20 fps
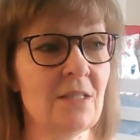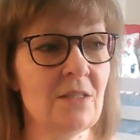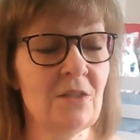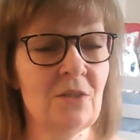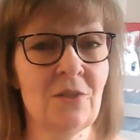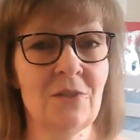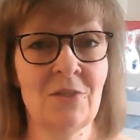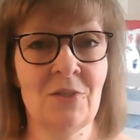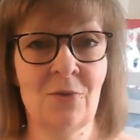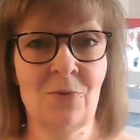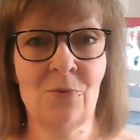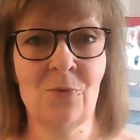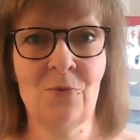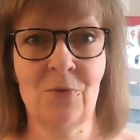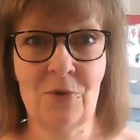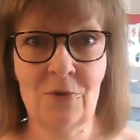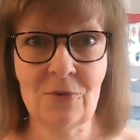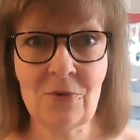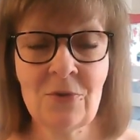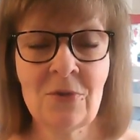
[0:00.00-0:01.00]
a
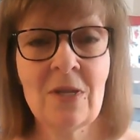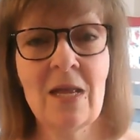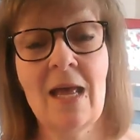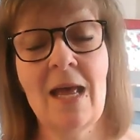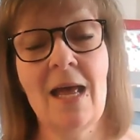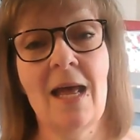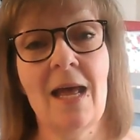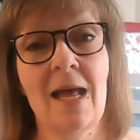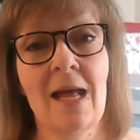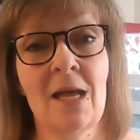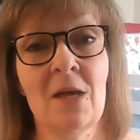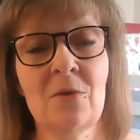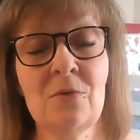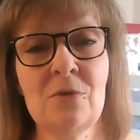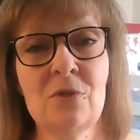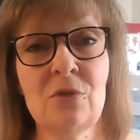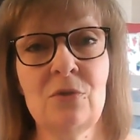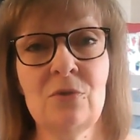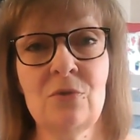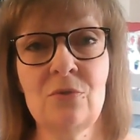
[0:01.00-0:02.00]
tutorial how
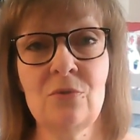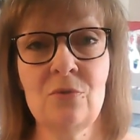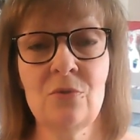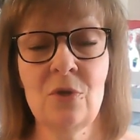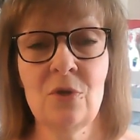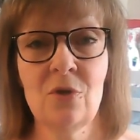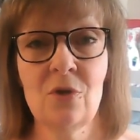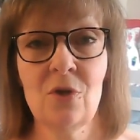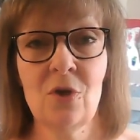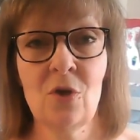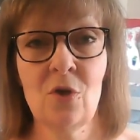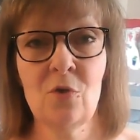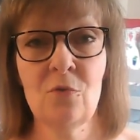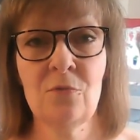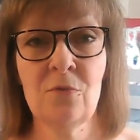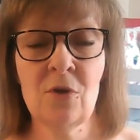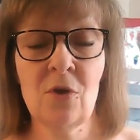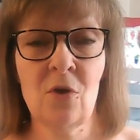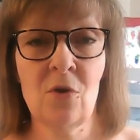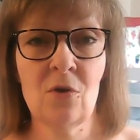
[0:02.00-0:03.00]
to
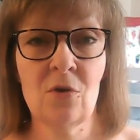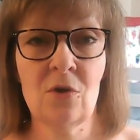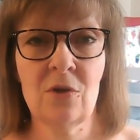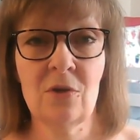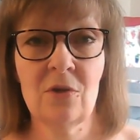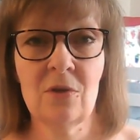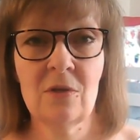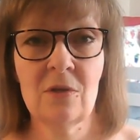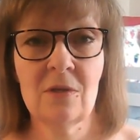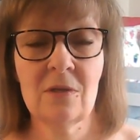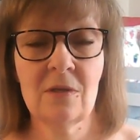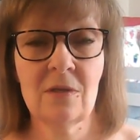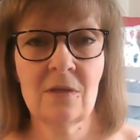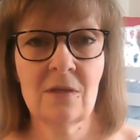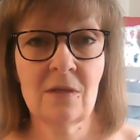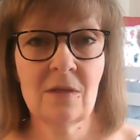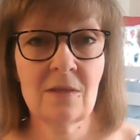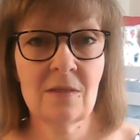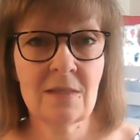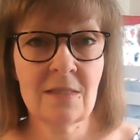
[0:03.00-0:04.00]
overlock
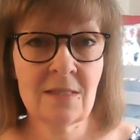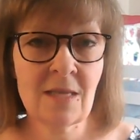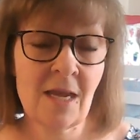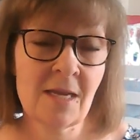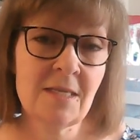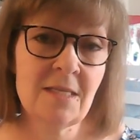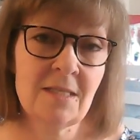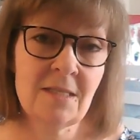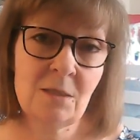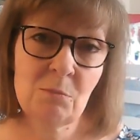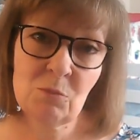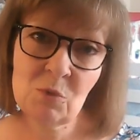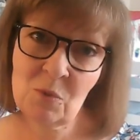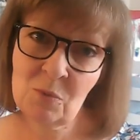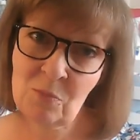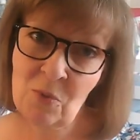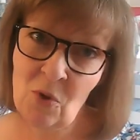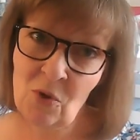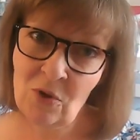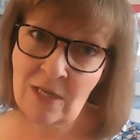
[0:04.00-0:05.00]
side seams
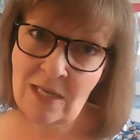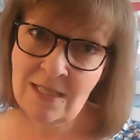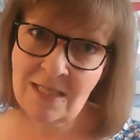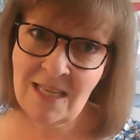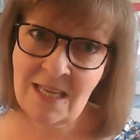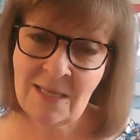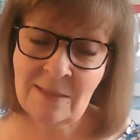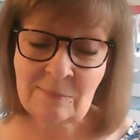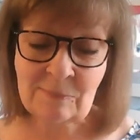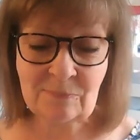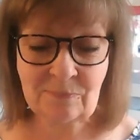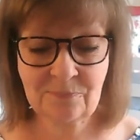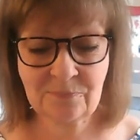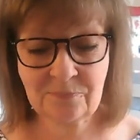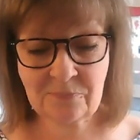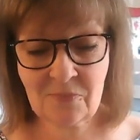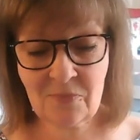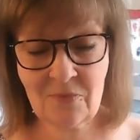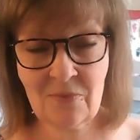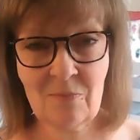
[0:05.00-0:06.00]
with pockets in
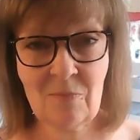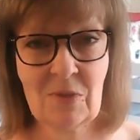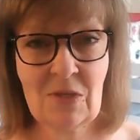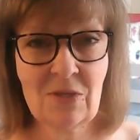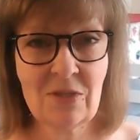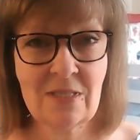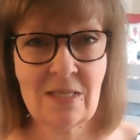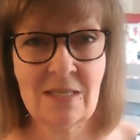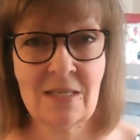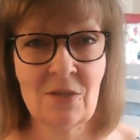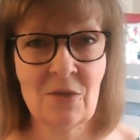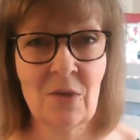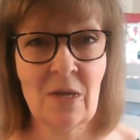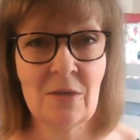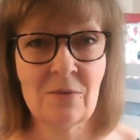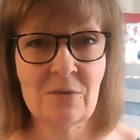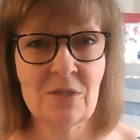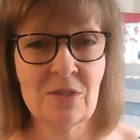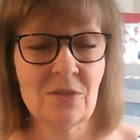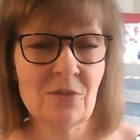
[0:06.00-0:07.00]
because I didn't know
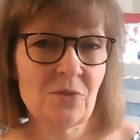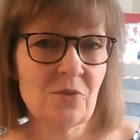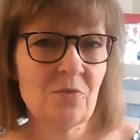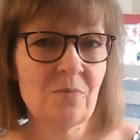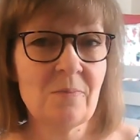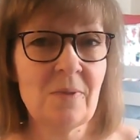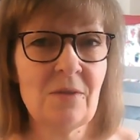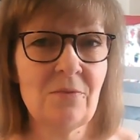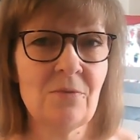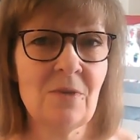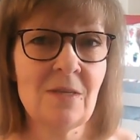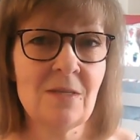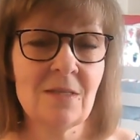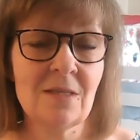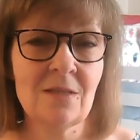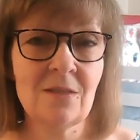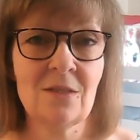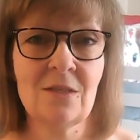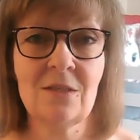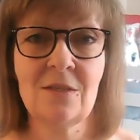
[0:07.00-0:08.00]
how to sort of
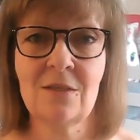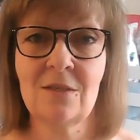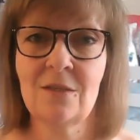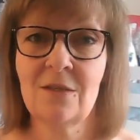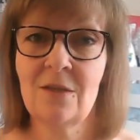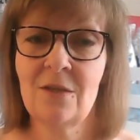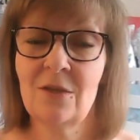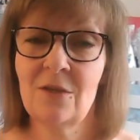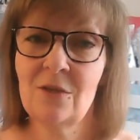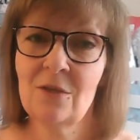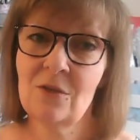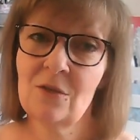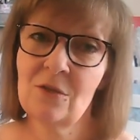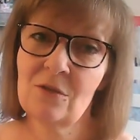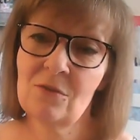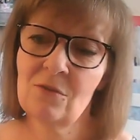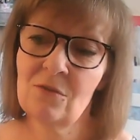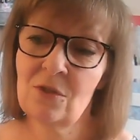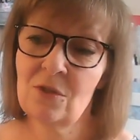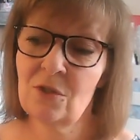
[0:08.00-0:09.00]
pivot the
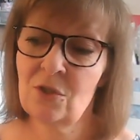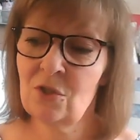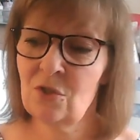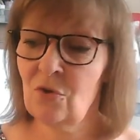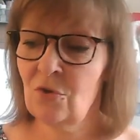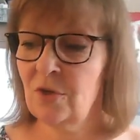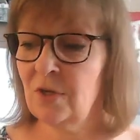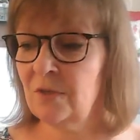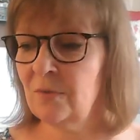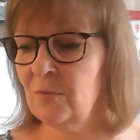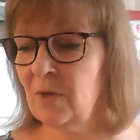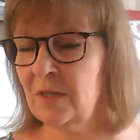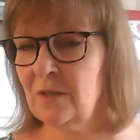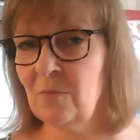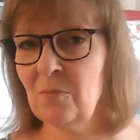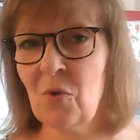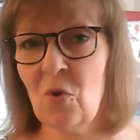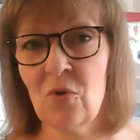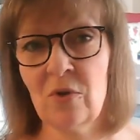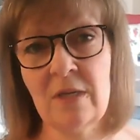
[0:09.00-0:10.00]
the join where the
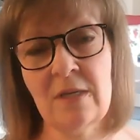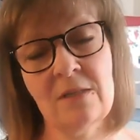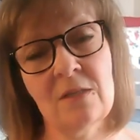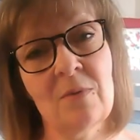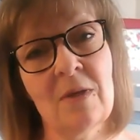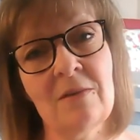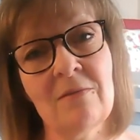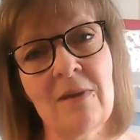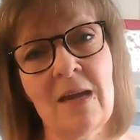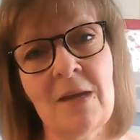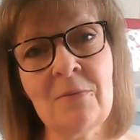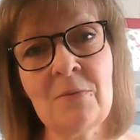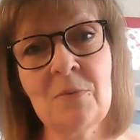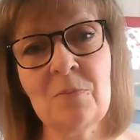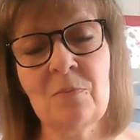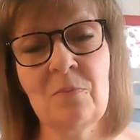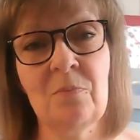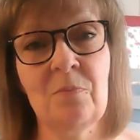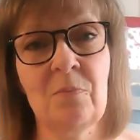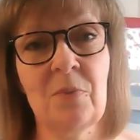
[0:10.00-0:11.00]
pockets went round
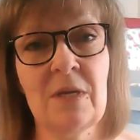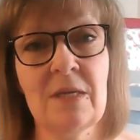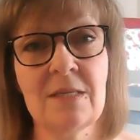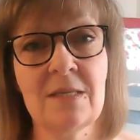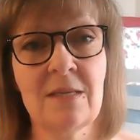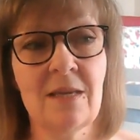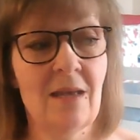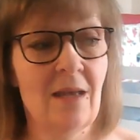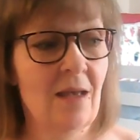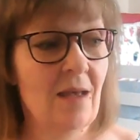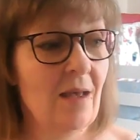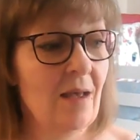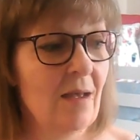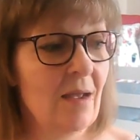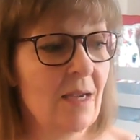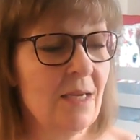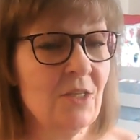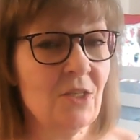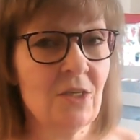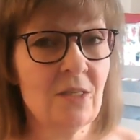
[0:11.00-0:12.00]
but
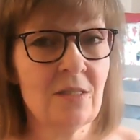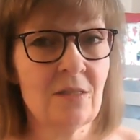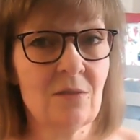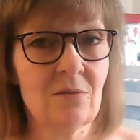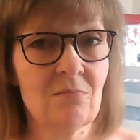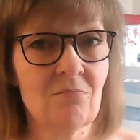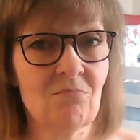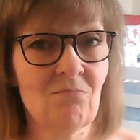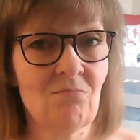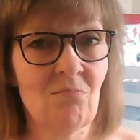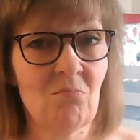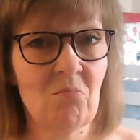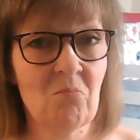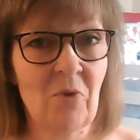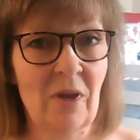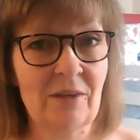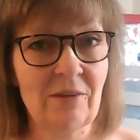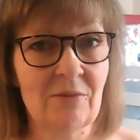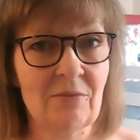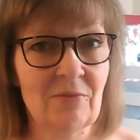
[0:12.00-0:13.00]
I just
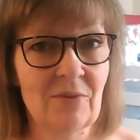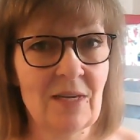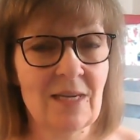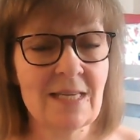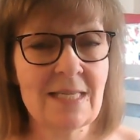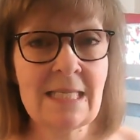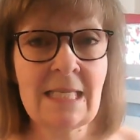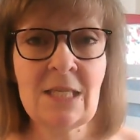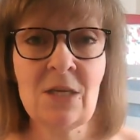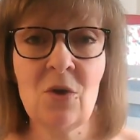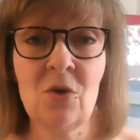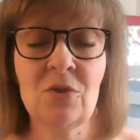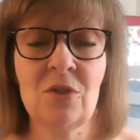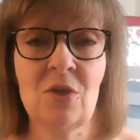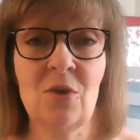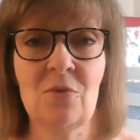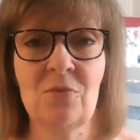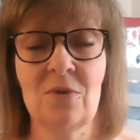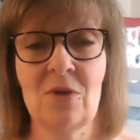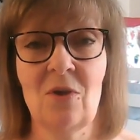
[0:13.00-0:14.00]
went for it. I did it on the
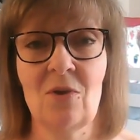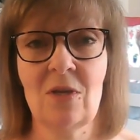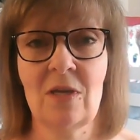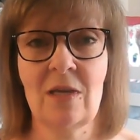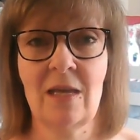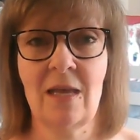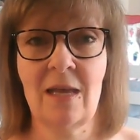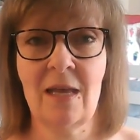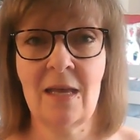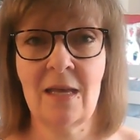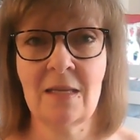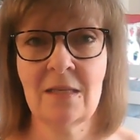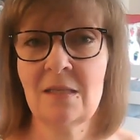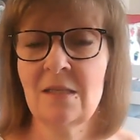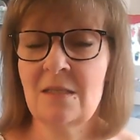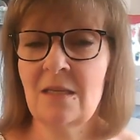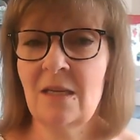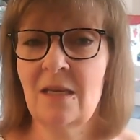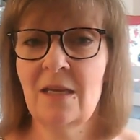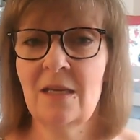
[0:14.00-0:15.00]
overlocker
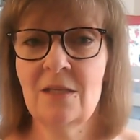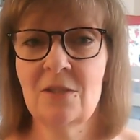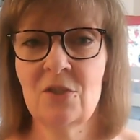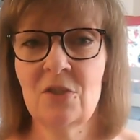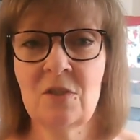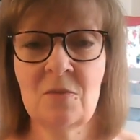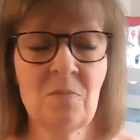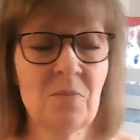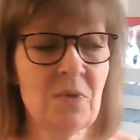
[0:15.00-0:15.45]
and just